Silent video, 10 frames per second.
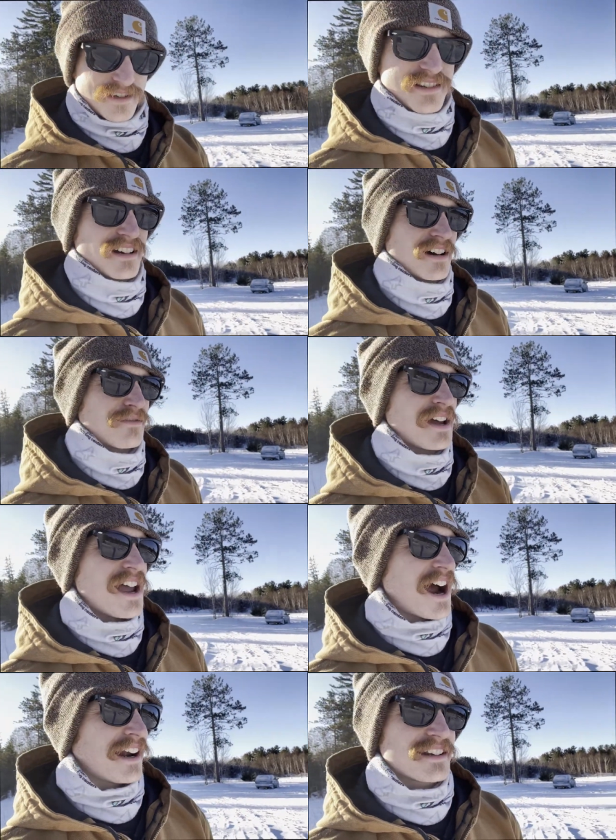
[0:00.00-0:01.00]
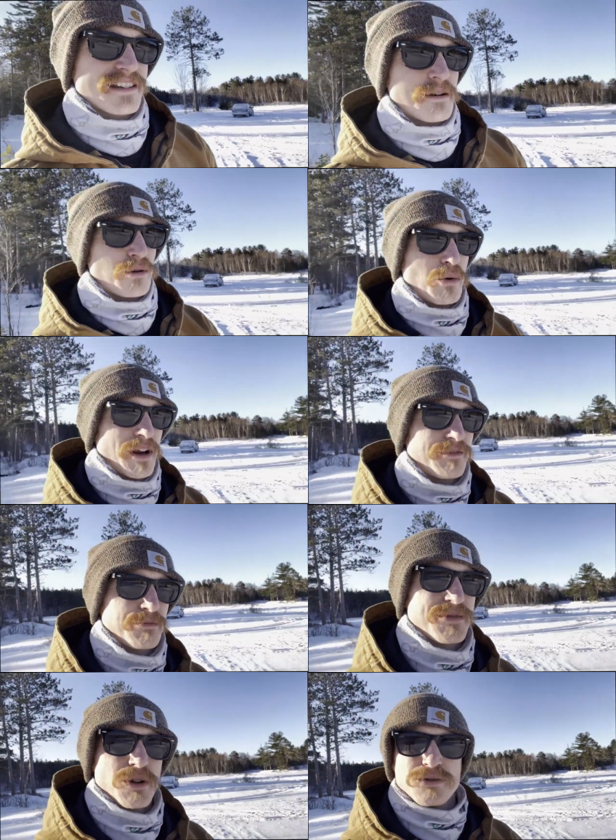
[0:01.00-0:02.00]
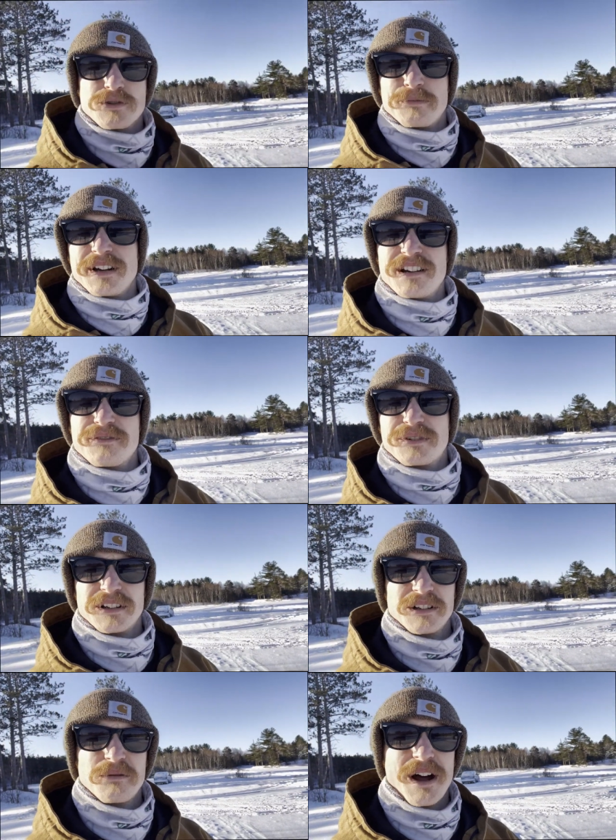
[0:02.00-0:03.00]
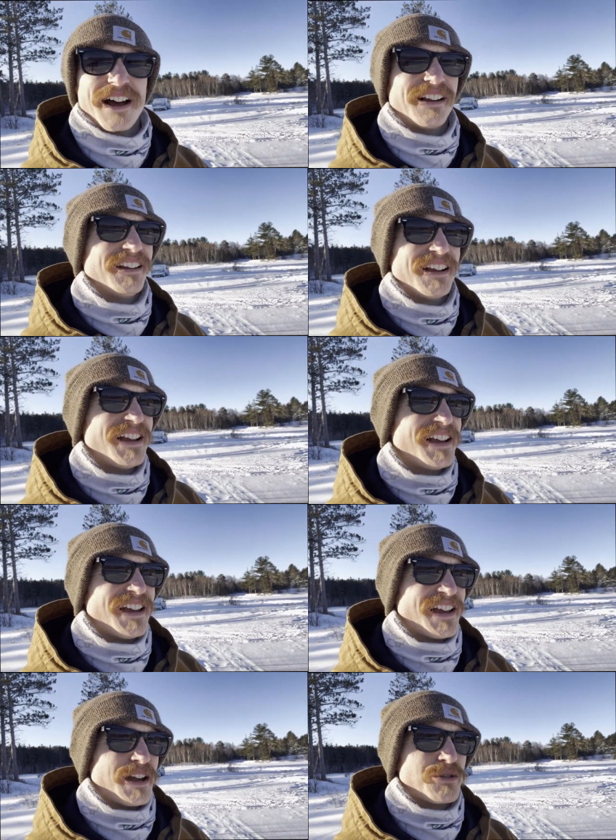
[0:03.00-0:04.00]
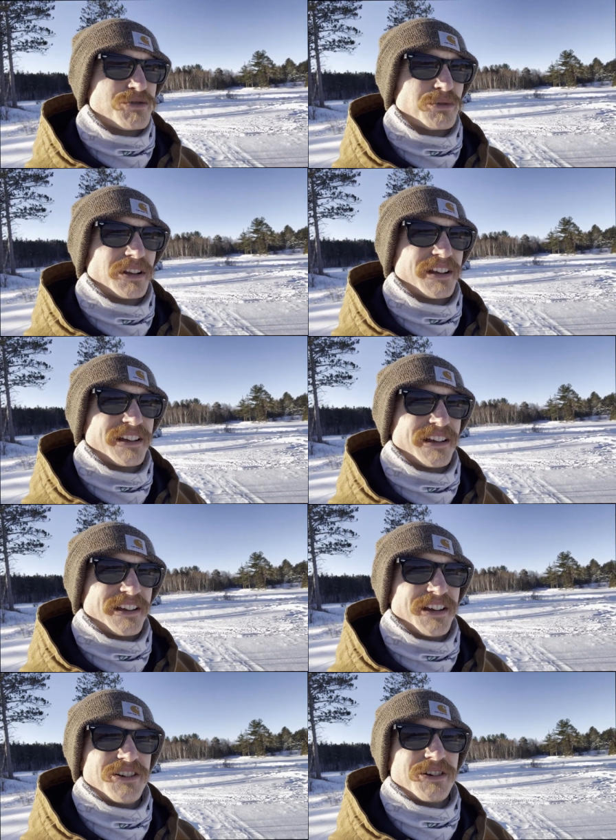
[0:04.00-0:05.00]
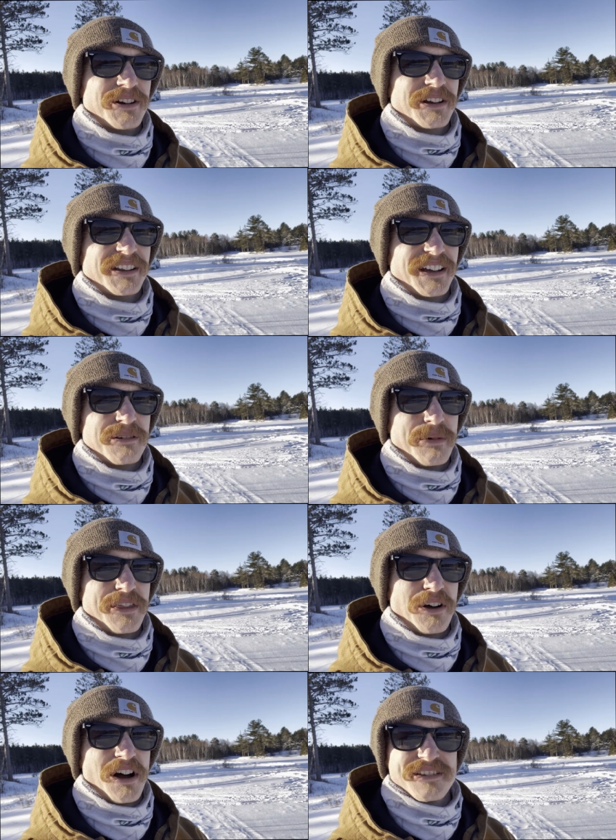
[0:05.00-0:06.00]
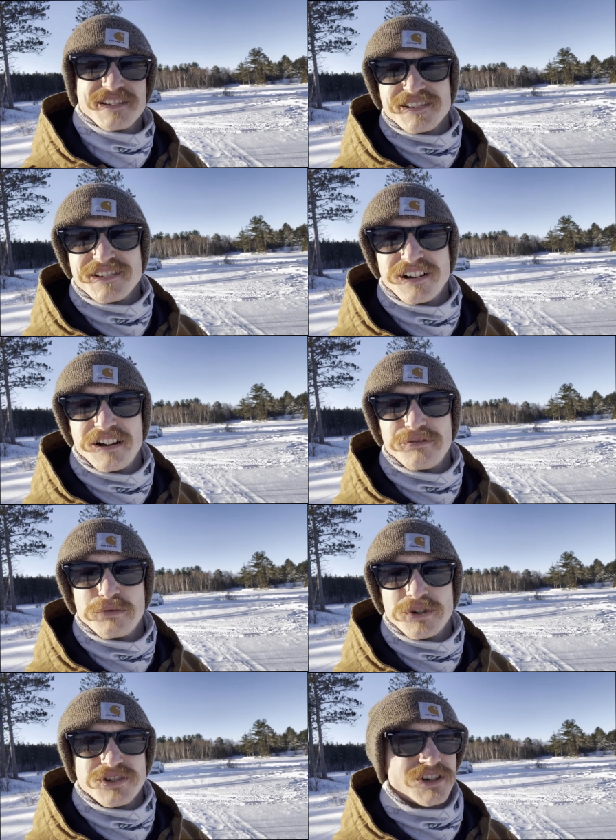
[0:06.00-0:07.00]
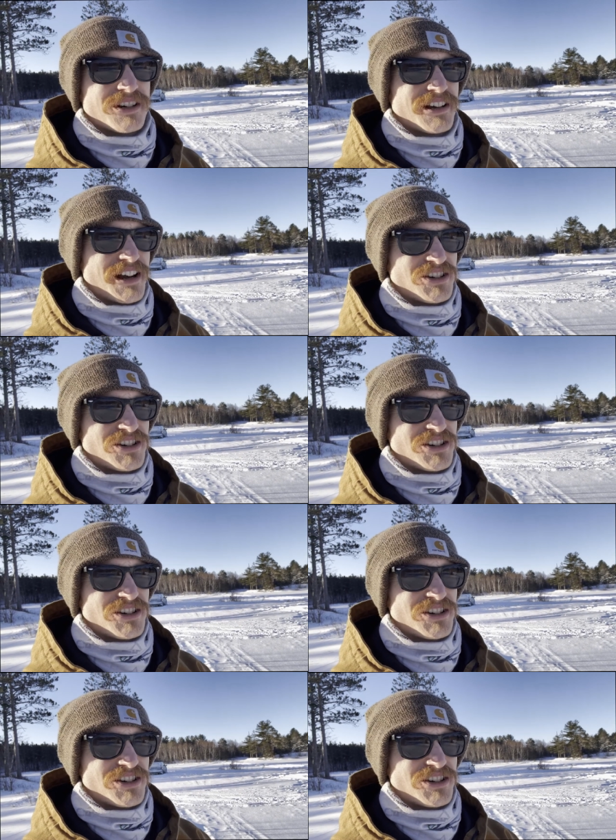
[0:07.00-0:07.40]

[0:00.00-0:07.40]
stuff, I had to step away from social media for a little while. It was really hindering like my thoughts and stuff, which I